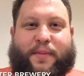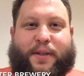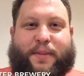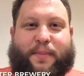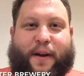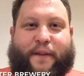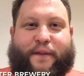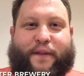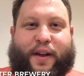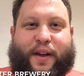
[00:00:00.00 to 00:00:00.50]
to
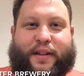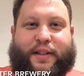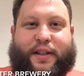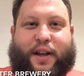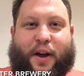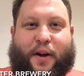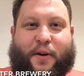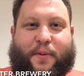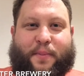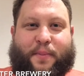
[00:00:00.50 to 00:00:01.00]
my first
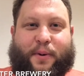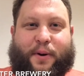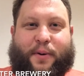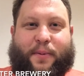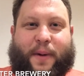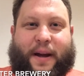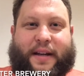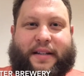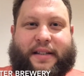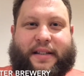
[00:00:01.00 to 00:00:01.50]
Homebrew
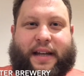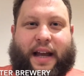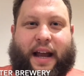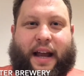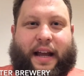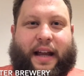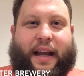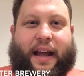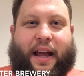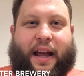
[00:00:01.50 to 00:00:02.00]

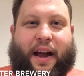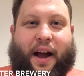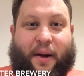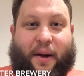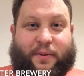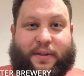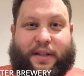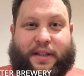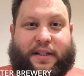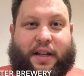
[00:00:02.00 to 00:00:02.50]
Wednesday. I
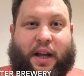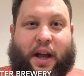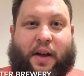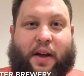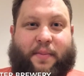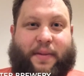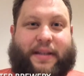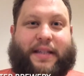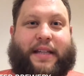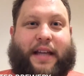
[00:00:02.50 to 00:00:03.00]
was
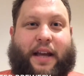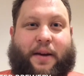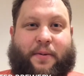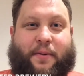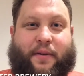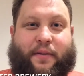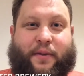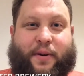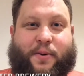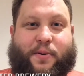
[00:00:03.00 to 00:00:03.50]
determined to get
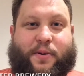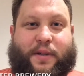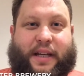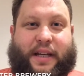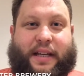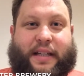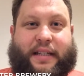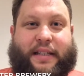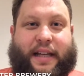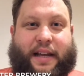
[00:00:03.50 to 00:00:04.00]
one
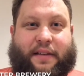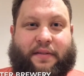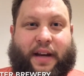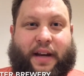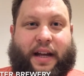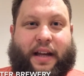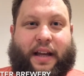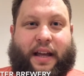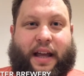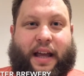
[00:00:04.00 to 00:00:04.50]
recorded this
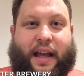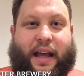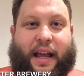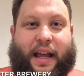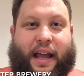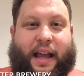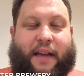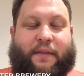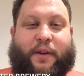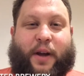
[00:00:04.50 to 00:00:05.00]
evening,
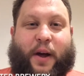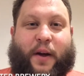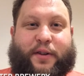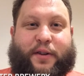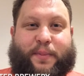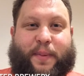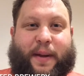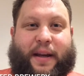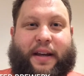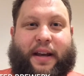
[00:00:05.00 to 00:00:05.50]
even though I
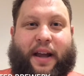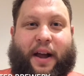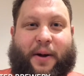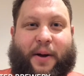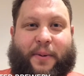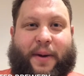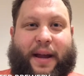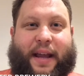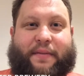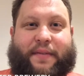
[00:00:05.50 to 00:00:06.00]
spent the
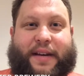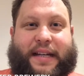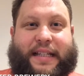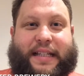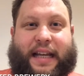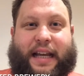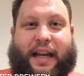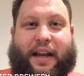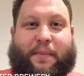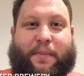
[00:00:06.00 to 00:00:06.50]
whole evening
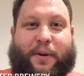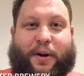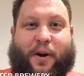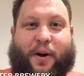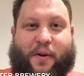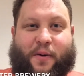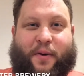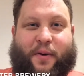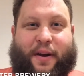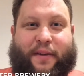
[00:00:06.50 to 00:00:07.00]
digging up a
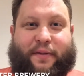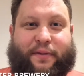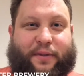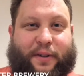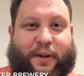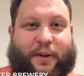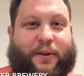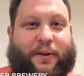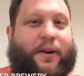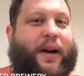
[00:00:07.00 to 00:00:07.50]
concrete
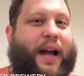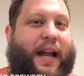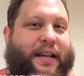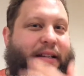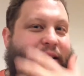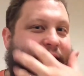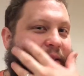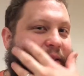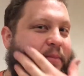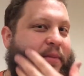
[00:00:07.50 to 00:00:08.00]
floor,
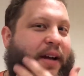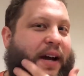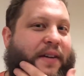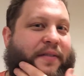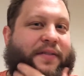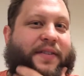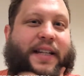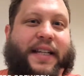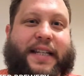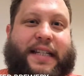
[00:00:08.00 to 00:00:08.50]
hence I'm
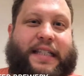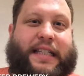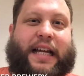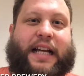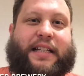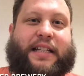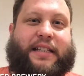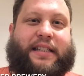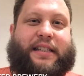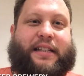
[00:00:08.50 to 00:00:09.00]
covered in
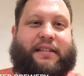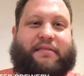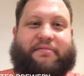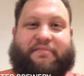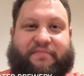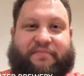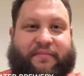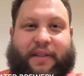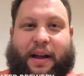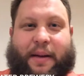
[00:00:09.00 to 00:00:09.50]
dust and
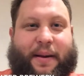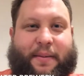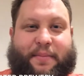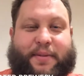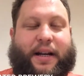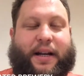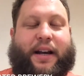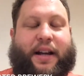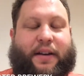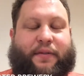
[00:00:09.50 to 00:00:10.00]
I'm
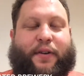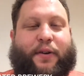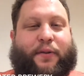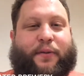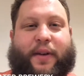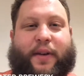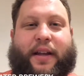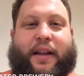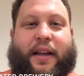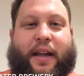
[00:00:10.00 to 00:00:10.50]
absolutely
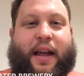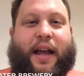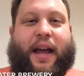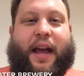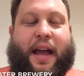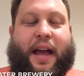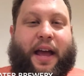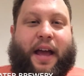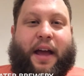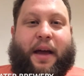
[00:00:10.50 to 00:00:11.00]
filthy.
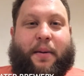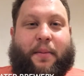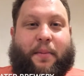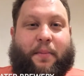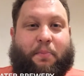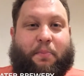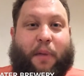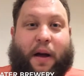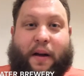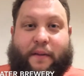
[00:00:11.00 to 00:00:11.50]

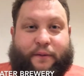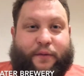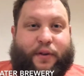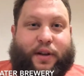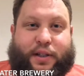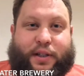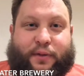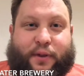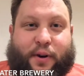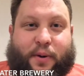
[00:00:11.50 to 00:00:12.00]
But
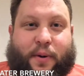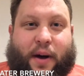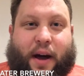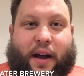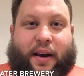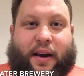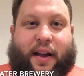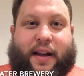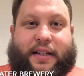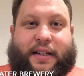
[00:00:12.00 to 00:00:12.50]
first of all,
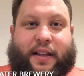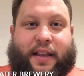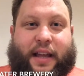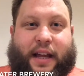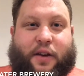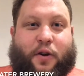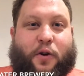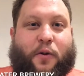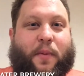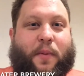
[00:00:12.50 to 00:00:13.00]
I'd like to
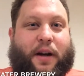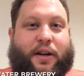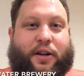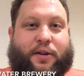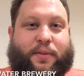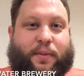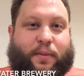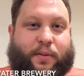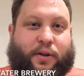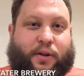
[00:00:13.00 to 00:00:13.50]
thank all my new
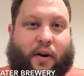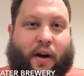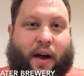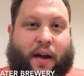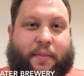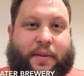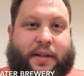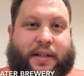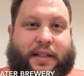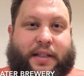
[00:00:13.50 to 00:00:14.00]

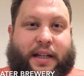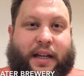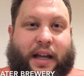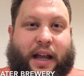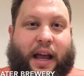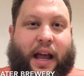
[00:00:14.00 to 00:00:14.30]
subscribers.